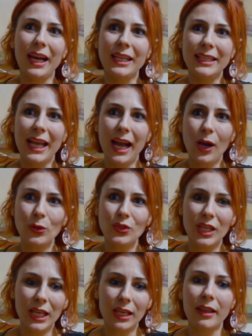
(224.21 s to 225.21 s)
and now
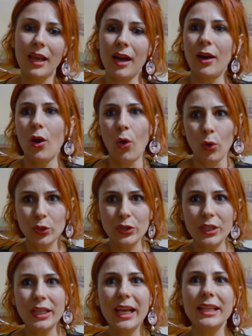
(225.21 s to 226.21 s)
they are
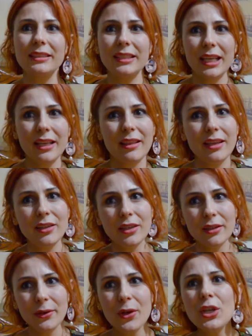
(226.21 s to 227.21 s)
older and take
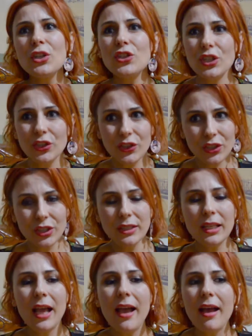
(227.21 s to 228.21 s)
their children